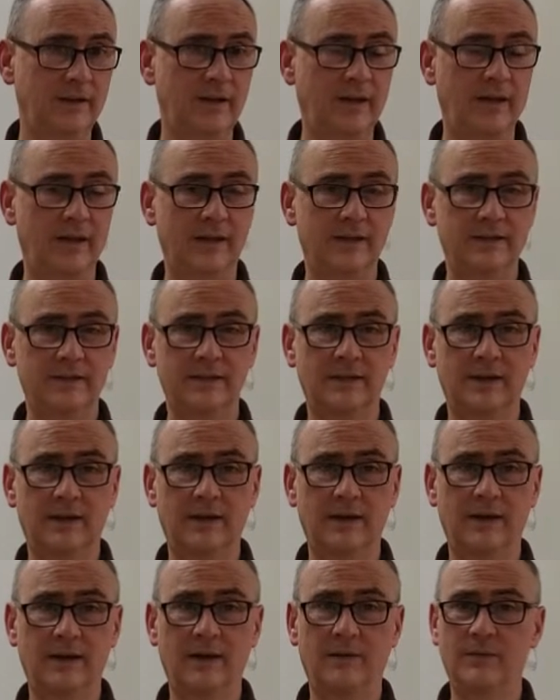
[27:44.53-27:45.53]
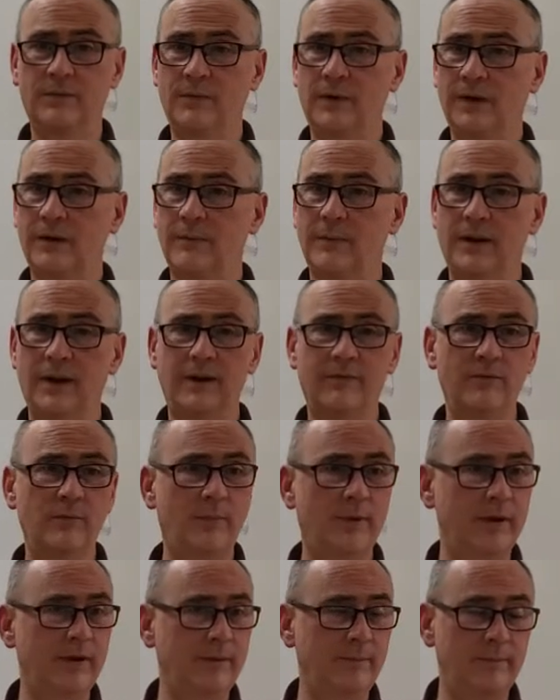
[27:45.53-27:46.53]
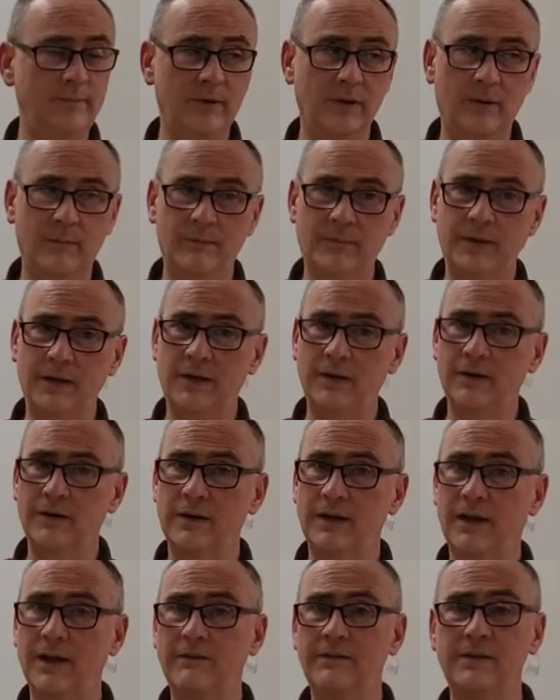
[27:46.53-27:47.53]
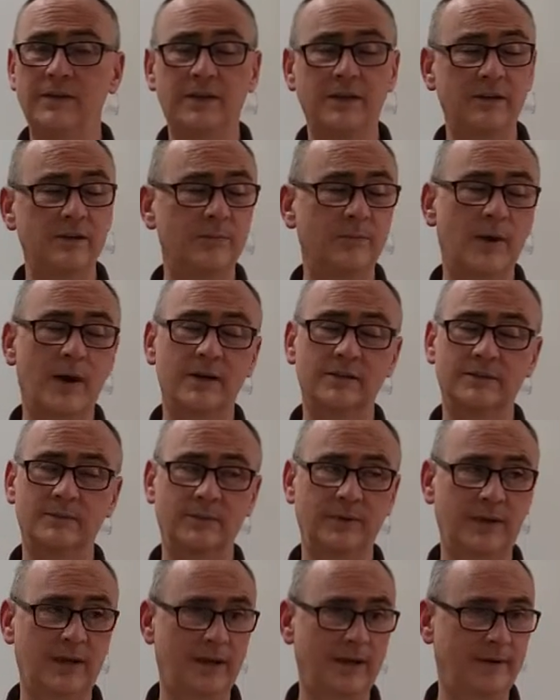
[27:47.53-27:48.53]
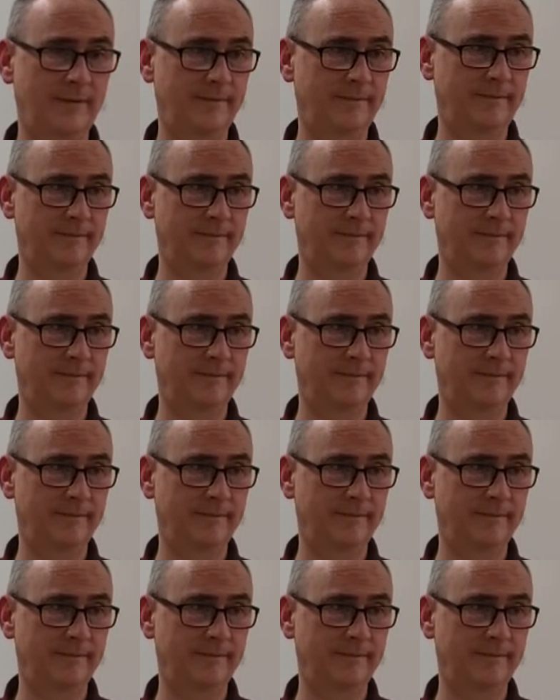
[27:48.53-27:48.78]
And uh, I would recommend everybody, you know, be here to everything you possibly can.